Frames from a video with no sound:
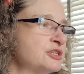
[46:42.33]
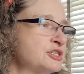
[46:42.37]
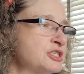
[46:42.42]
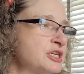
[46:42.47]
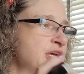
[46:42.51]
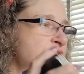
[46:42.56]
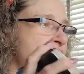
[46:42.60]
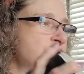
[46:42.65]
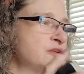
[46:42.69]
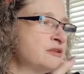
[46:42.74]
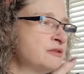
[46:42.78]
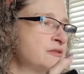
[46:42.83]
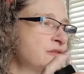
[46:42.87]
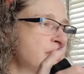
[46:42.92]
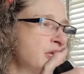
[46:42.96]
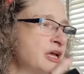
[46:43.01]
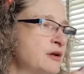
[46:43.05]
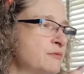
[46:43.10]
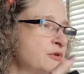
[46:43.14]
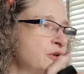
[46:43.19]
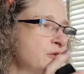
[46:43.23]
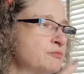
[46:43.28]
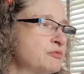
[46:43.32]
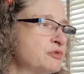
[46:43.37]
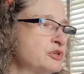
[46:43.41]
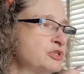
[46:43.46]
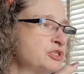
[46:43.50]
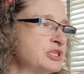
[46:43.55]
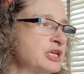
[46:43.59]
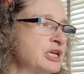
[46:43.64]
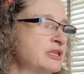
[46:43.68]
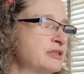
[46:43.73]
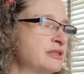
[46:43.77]
channel, I would
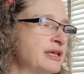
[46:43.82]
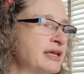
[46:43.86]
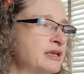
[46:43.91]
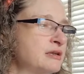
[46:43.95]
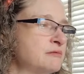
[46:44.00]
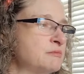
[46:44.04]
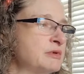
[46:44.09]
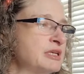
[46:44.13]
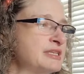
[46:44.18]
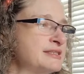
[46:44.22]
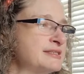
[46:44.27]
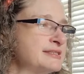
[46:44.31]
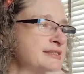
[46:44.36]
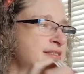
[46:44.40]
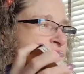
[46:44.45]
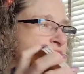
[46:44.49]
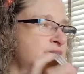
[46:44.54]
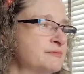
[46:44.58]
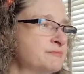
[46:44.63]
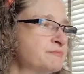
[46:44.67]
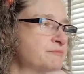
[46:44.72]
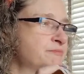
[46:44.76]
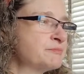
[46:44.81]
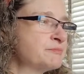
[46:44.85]
appreciate that immensely.